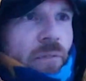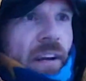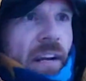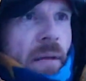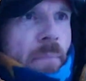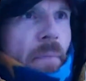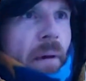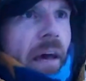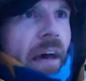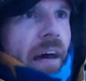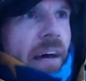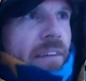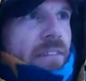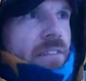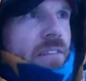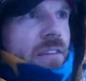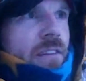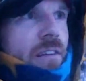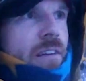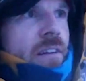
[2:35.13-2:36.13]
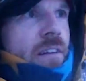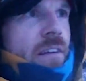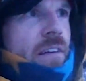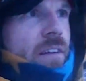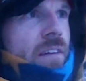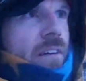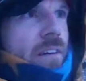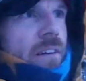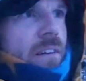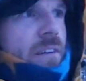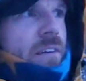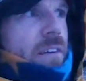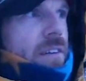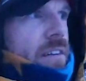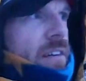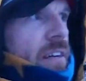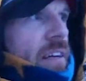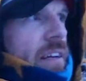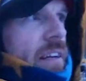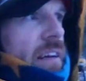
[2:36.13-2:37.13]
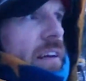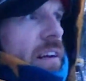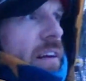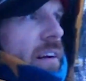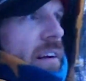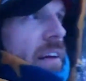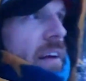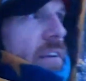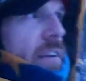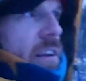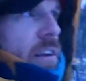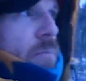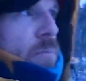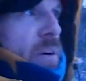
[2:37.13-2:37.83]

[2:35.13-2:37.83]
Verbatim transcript: Ready Pass and head on out here,